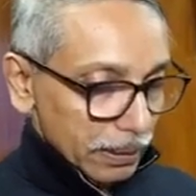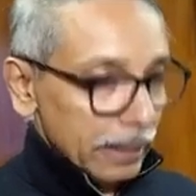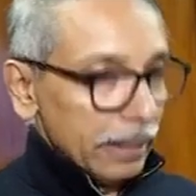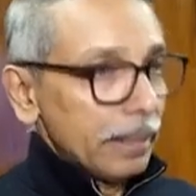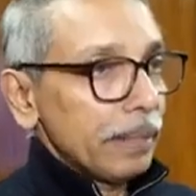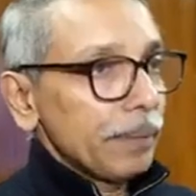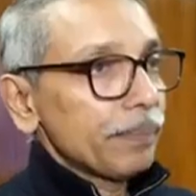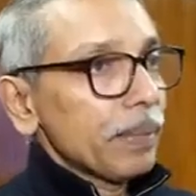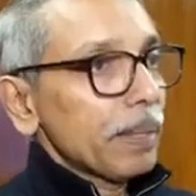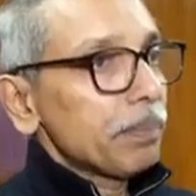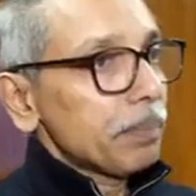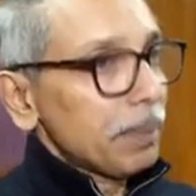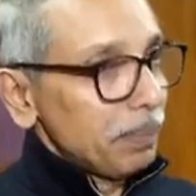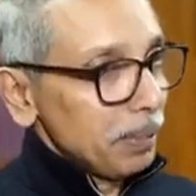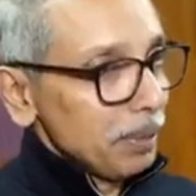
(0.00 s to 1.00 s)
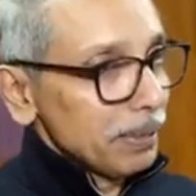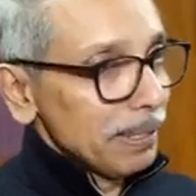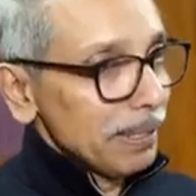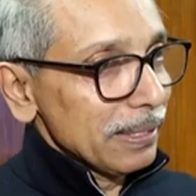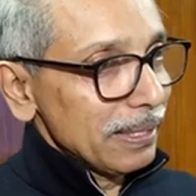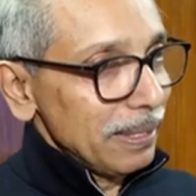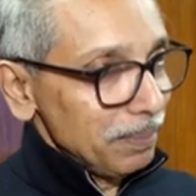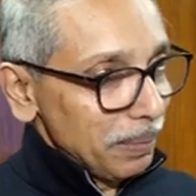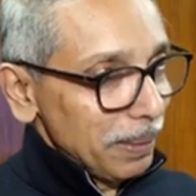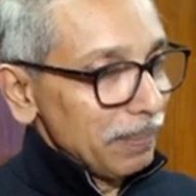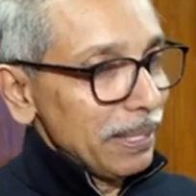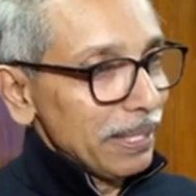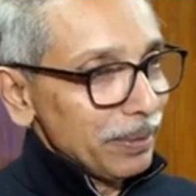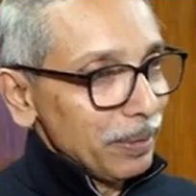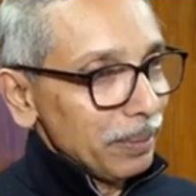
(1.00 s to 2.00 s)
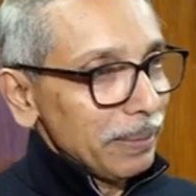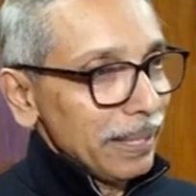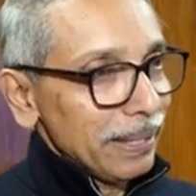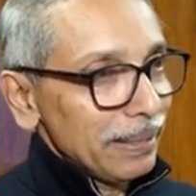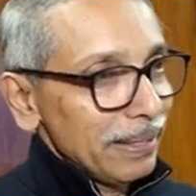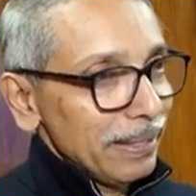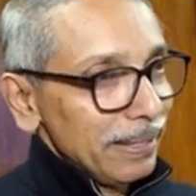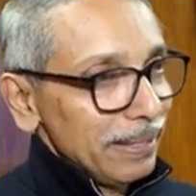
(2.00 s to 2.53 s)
the proposals in public domain